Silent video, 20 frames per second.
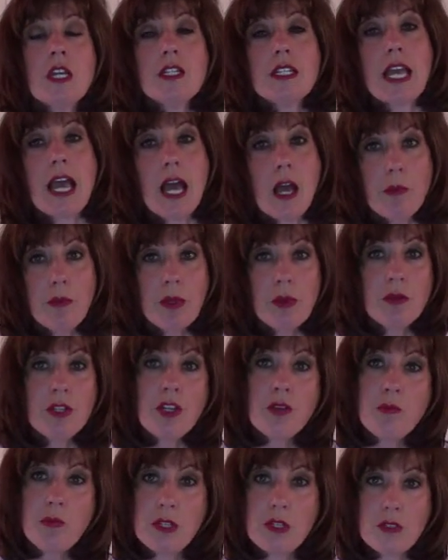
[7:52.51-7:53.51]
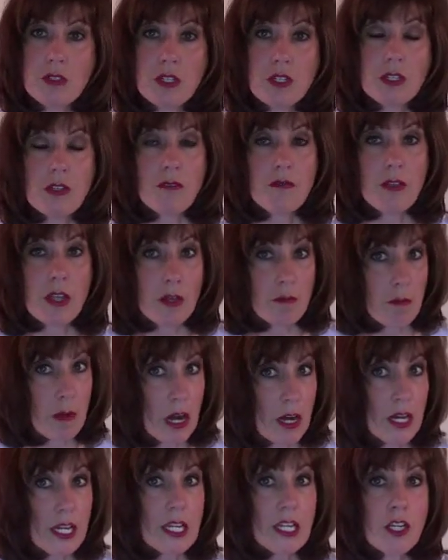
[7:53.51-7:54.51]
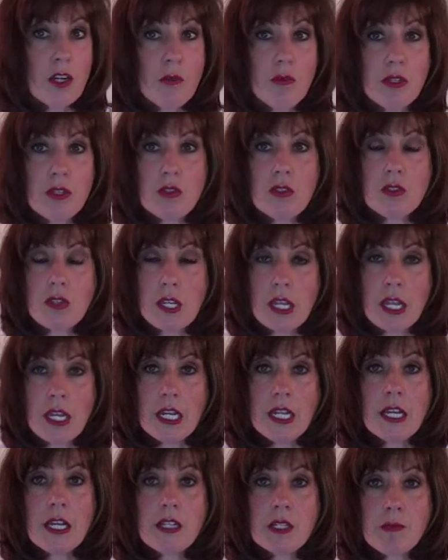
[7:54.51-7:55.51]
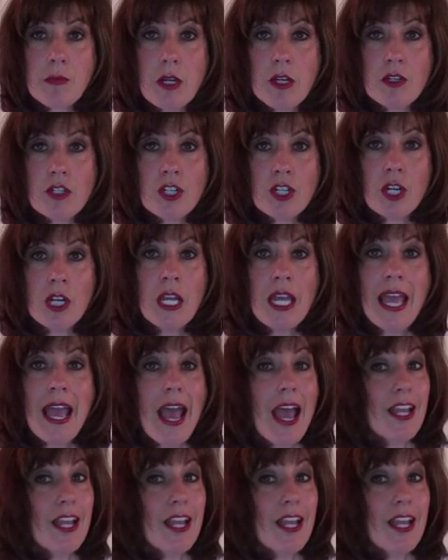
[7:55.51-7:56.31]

to help you in your business and marketing your business and getting exposure.